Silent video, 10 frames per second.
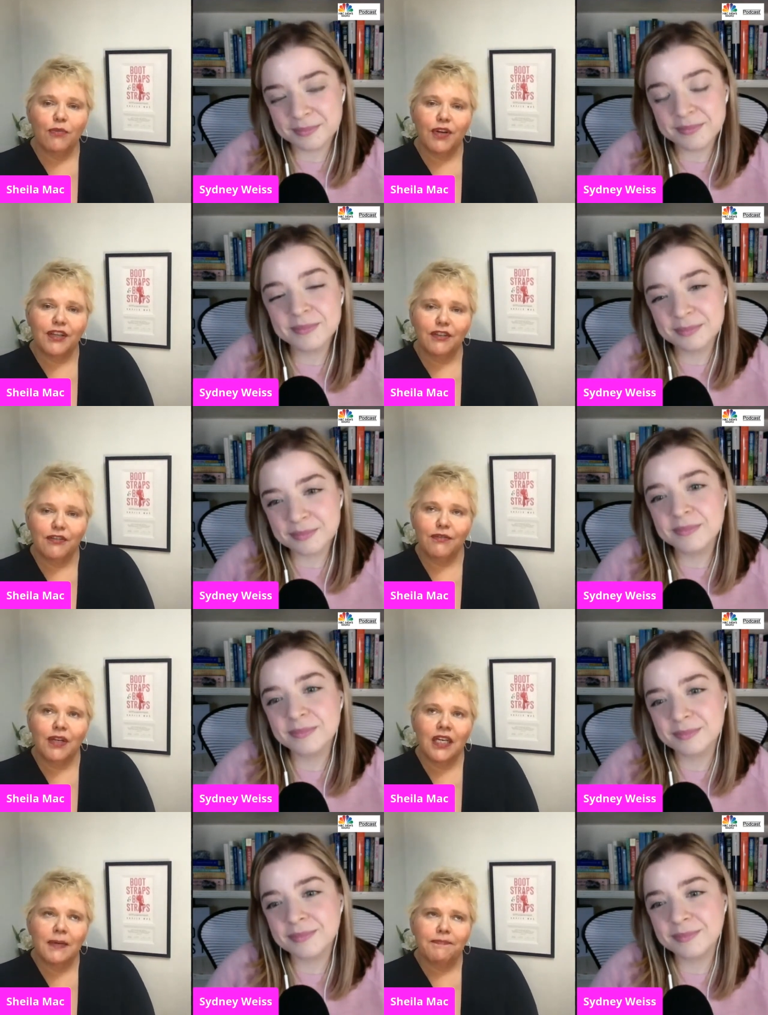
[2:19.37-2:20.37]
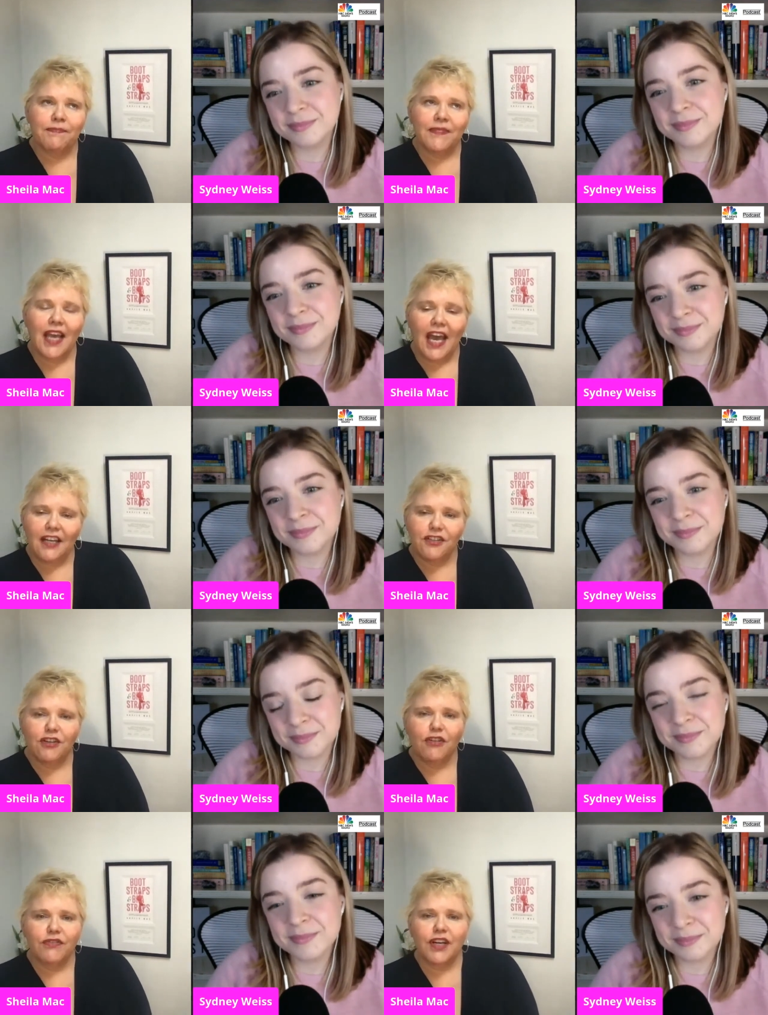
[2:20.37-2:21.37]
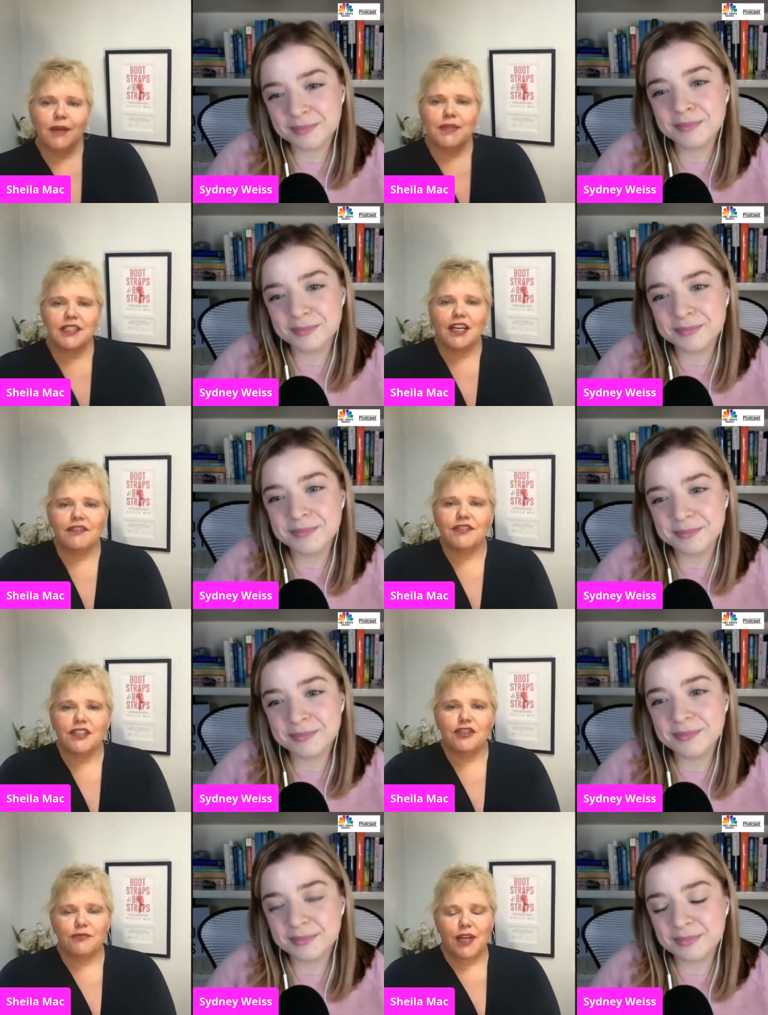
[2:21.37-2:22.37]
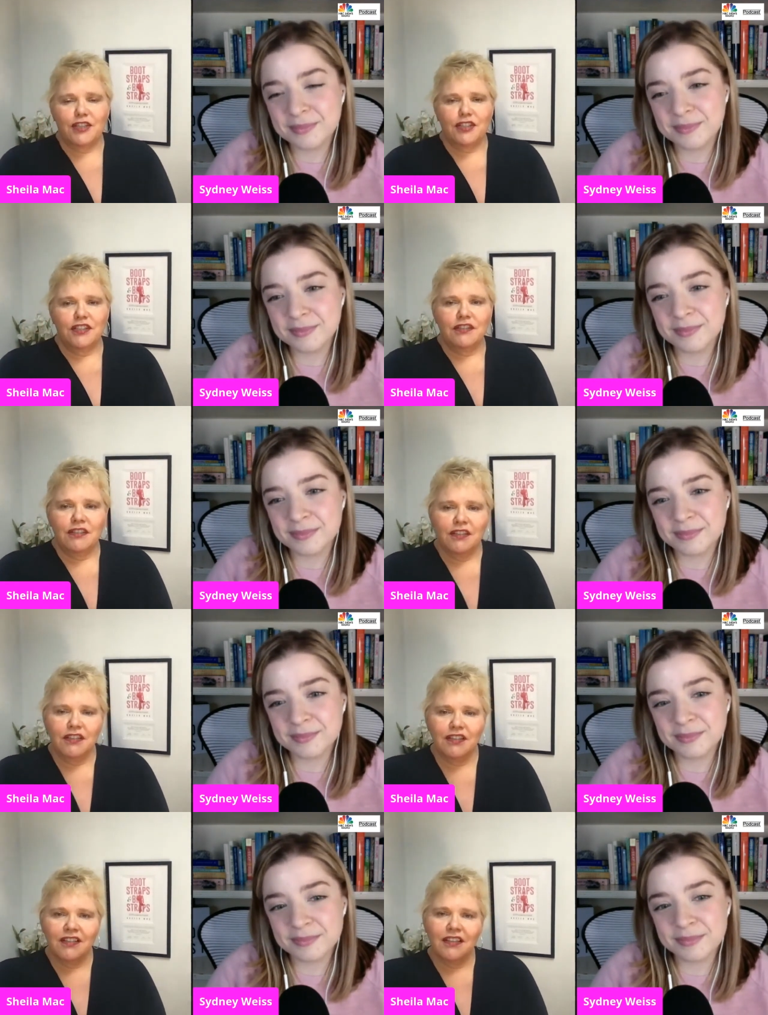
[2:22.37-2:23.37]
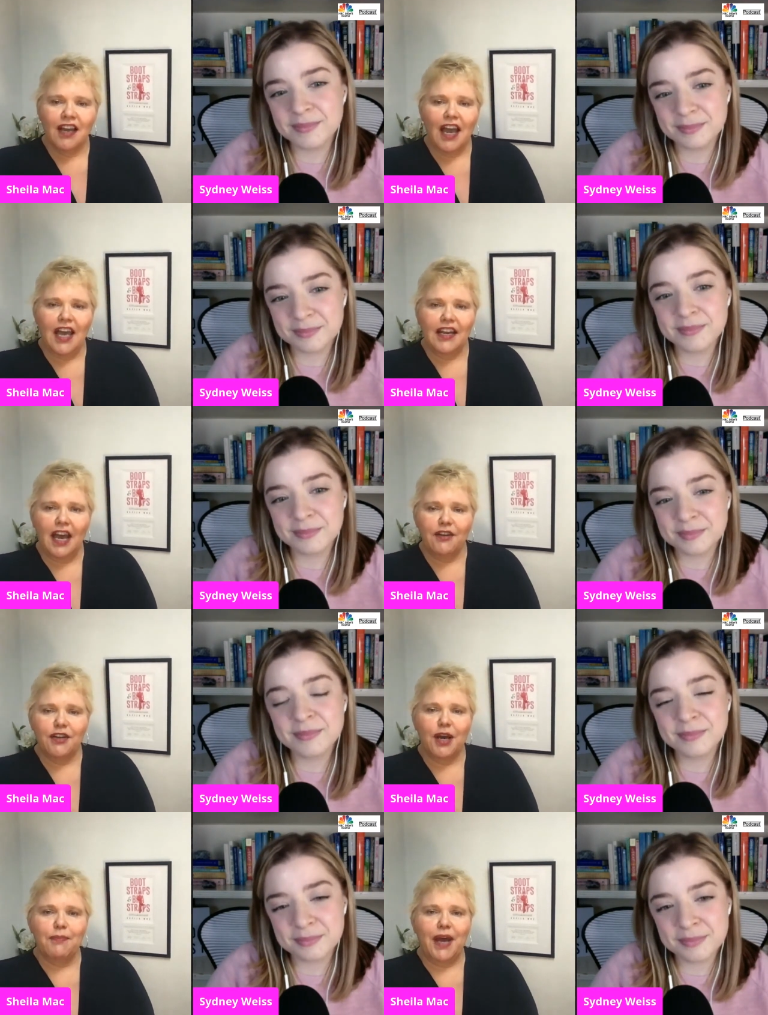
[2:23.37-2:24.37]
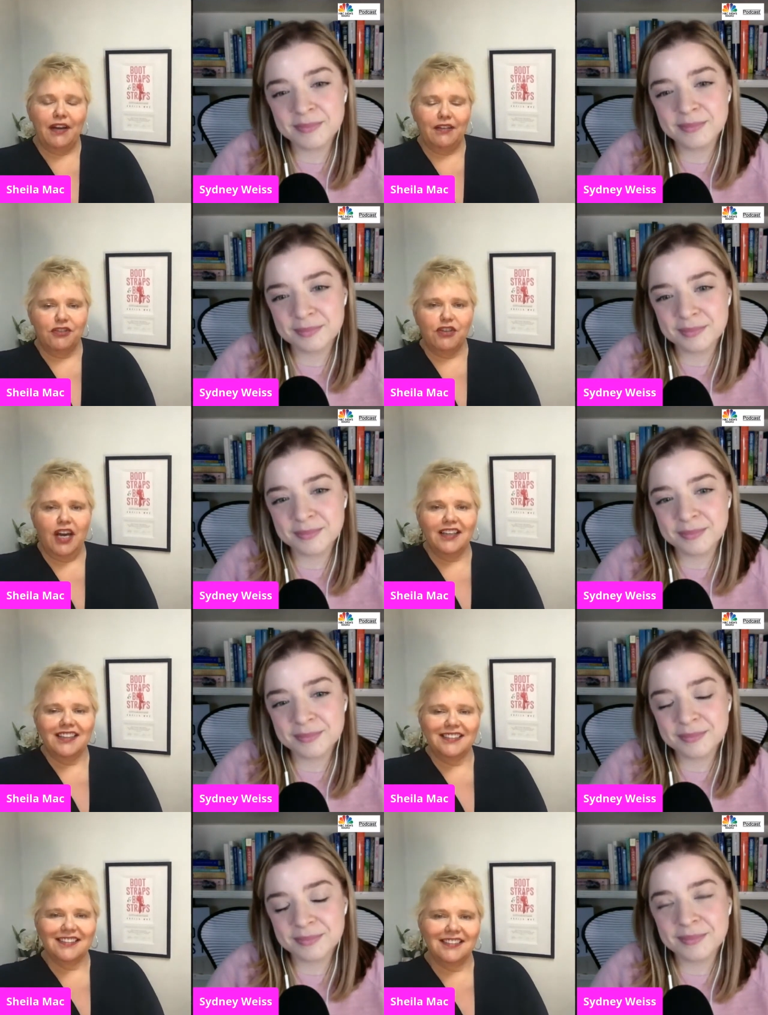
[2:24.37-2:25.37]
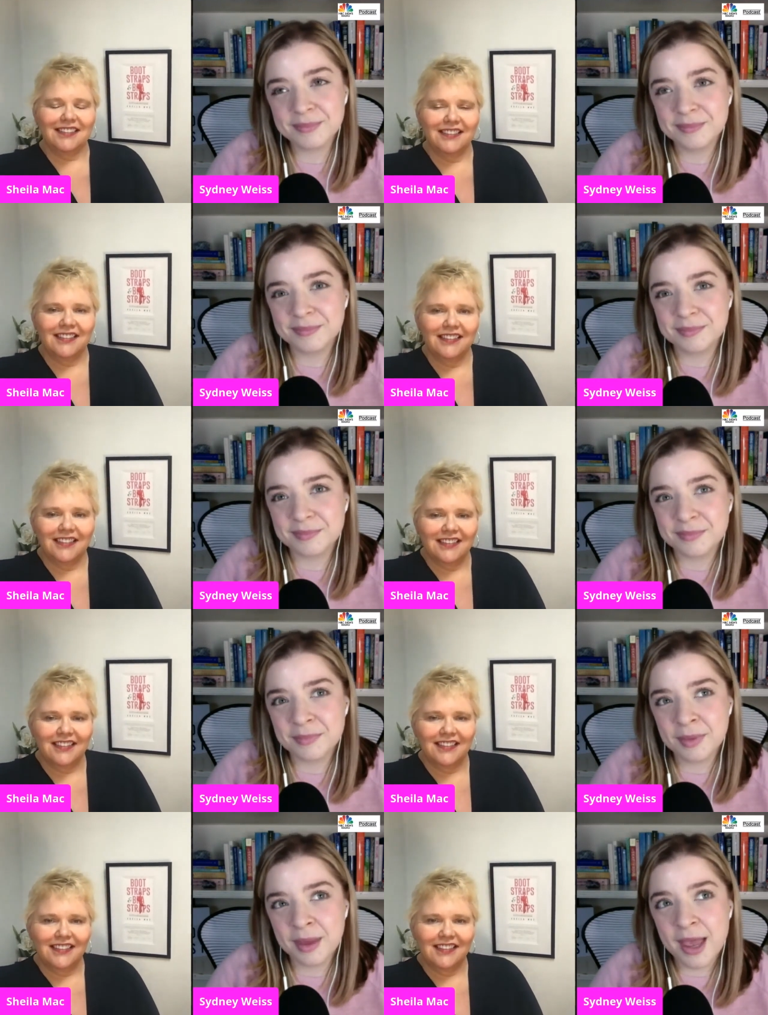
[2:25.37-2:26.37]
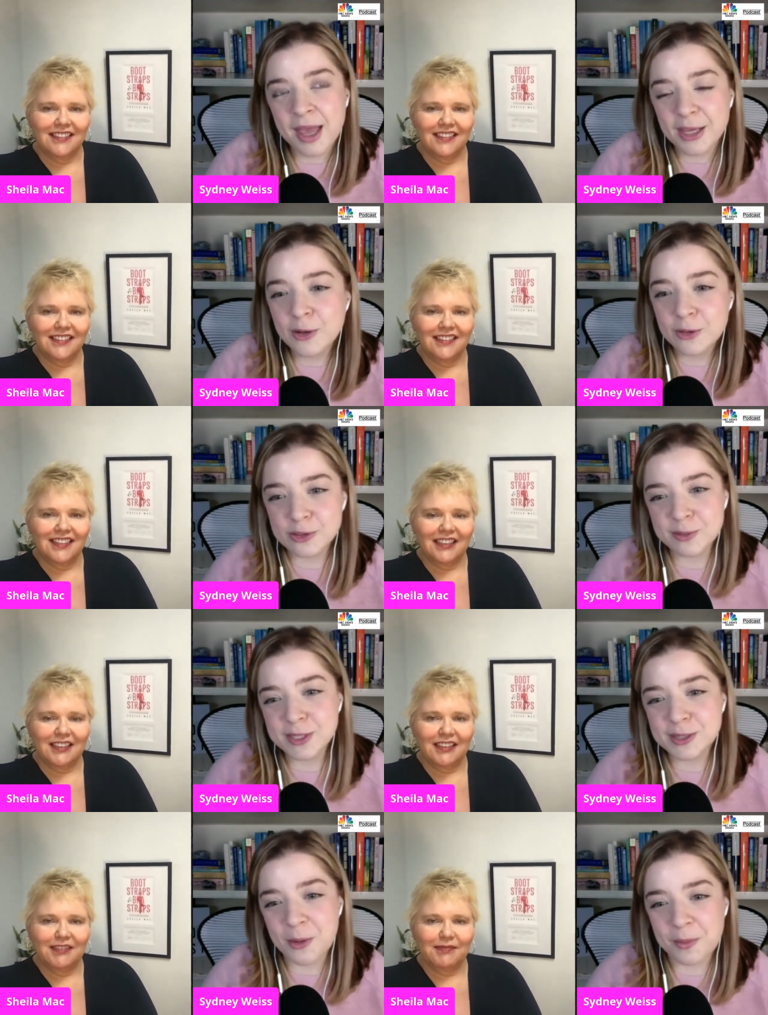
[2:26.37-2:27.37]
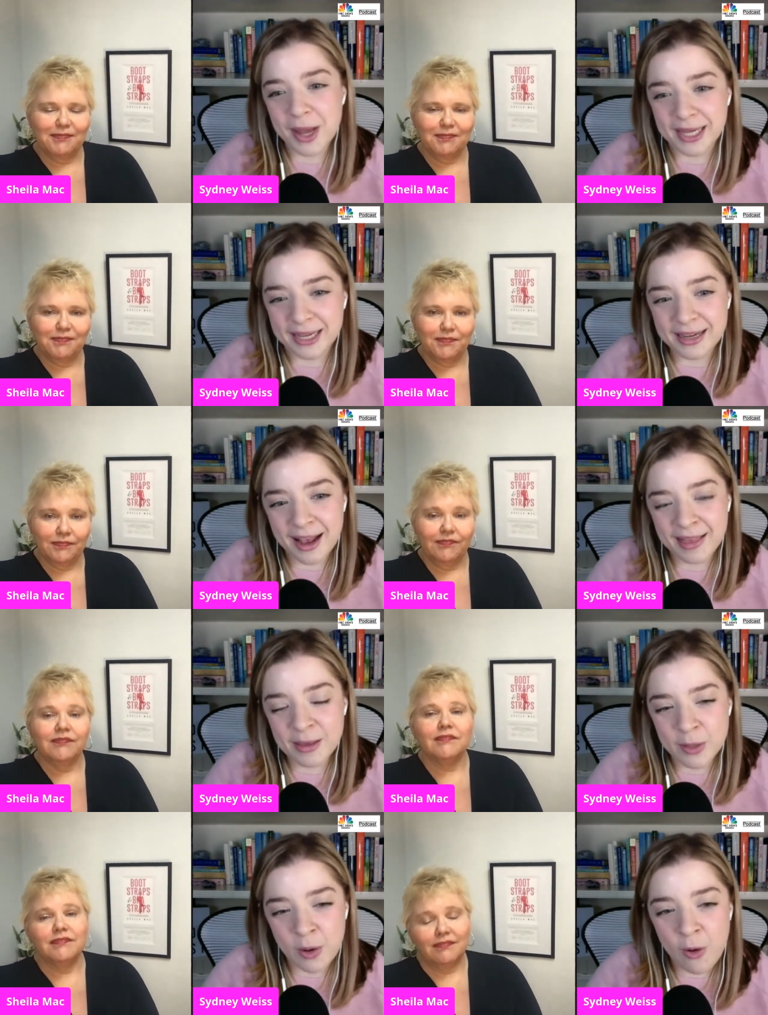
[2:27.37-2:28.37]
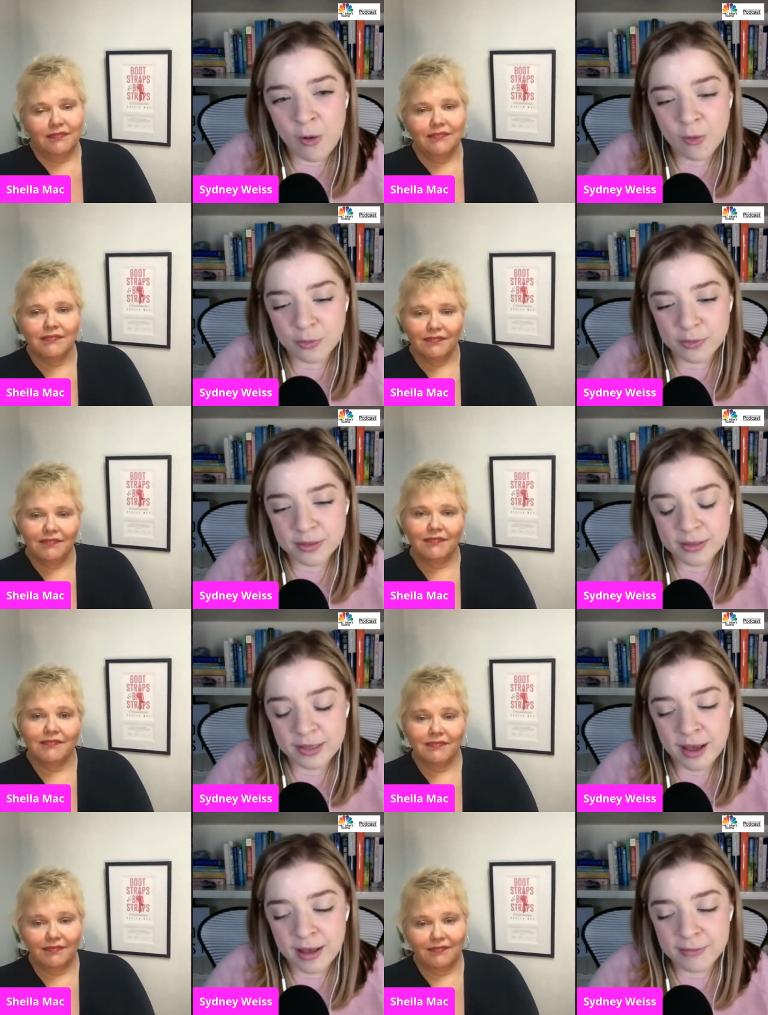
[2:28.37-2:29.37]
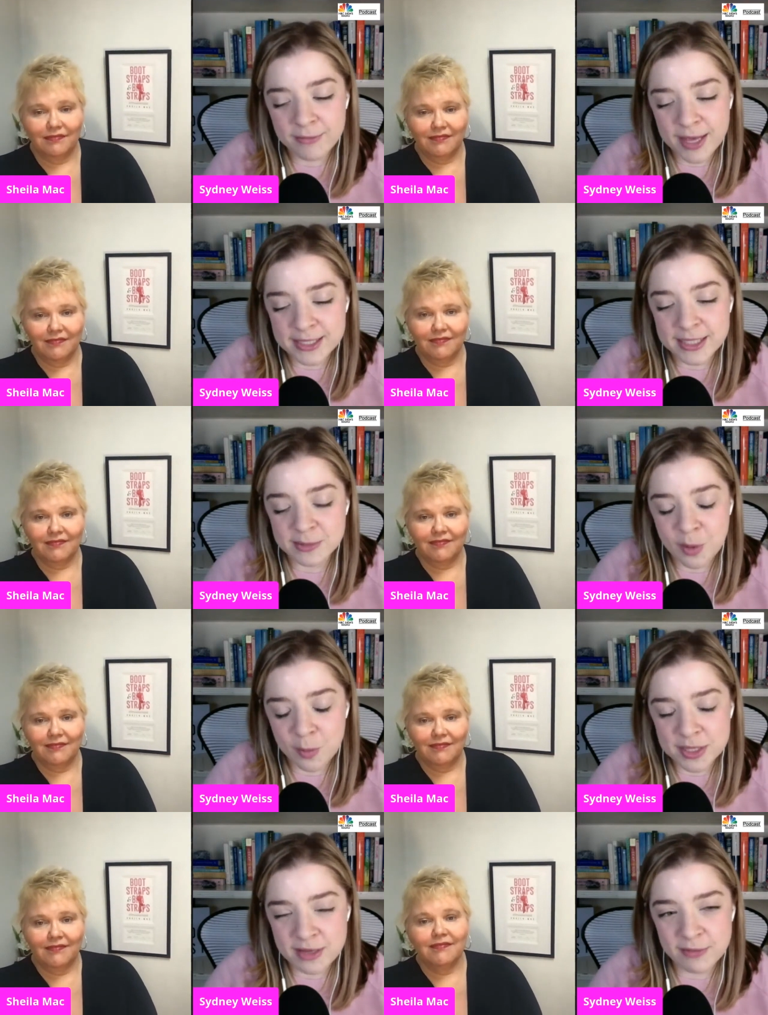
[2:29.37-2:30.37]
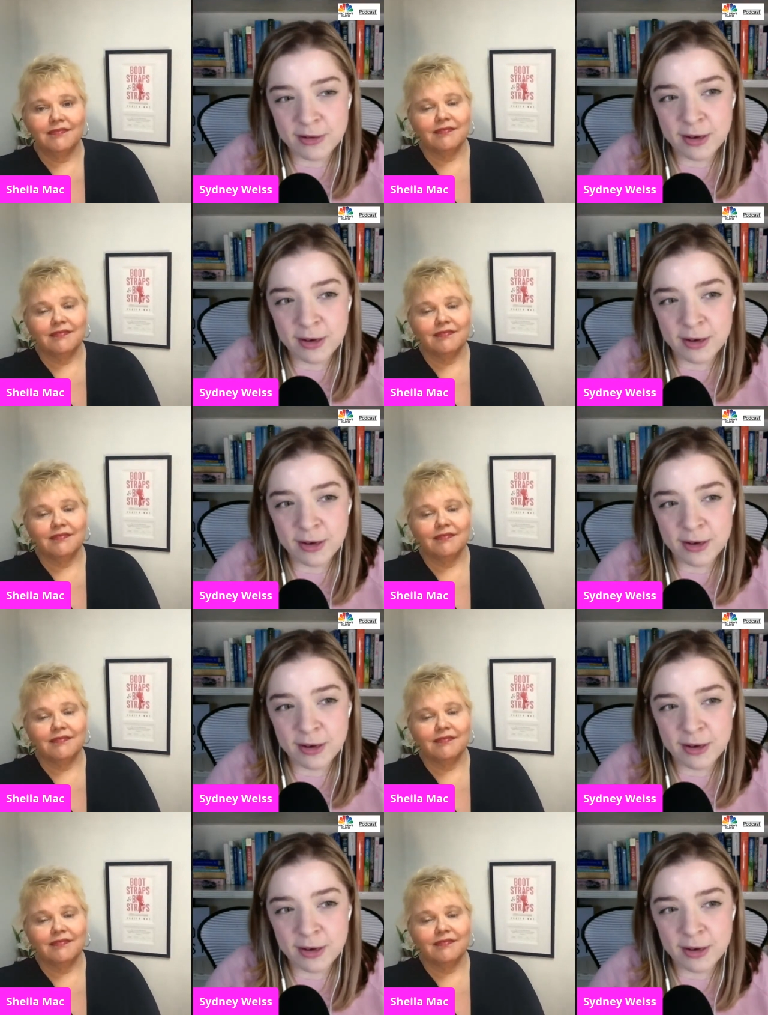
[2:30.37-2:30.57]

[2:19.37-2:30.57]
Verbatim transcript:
Speaker 1: where you had to overcome a tough situation and how you got back on track.
Speaker 2: You know, there's been so many. I think we all face these moments of